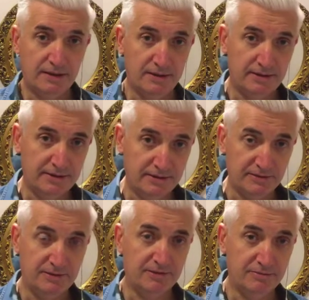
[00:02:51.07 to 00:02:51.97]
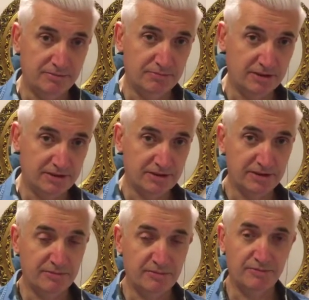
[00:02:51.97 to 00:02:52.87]
It's
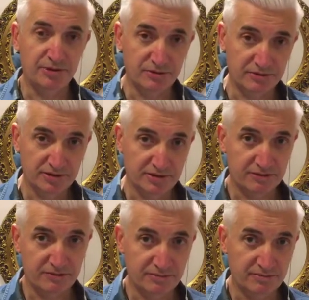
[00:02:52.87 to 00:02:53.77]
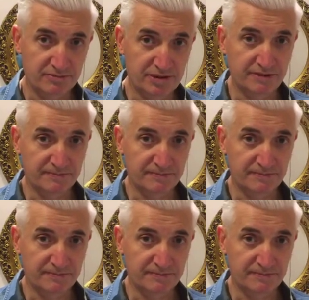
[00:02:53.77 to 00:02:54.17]
extremely picturesque from